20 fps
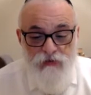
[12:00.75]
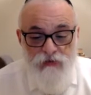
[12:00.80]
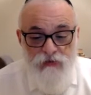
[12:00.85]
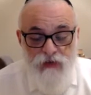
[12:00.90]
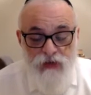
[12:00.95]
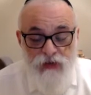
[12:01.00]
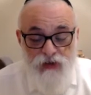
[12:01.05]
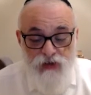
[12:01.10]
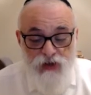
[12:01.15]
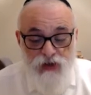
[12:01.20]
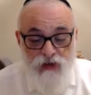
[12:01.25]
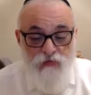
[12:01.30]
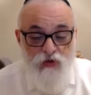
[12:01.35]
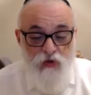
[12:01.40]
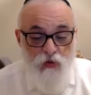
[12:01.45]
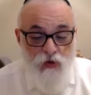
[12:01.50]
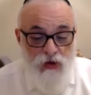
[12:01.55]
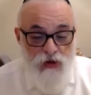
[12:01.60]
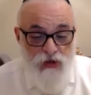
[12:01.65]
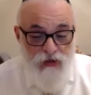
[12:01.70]

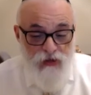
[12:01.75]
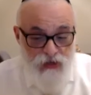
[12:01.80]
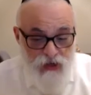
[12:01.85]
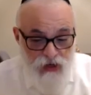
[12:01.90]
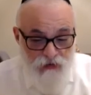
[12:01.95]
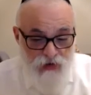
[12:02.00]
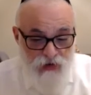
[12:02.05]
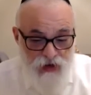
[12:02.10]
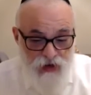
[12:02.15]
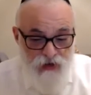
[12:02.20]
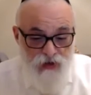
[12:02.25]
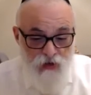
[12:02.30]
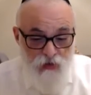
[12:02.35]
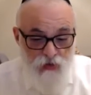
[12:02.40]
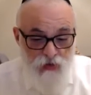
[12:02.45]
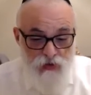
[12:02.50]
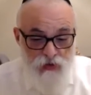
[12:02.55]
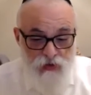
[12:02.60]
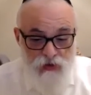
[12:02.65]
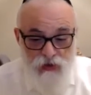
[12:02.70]
Hashem's way and carry out his
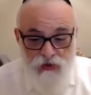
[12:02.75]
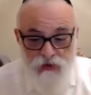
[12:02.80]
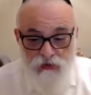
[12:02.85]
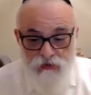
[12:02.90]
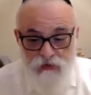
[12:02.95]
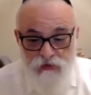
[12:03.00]
will there.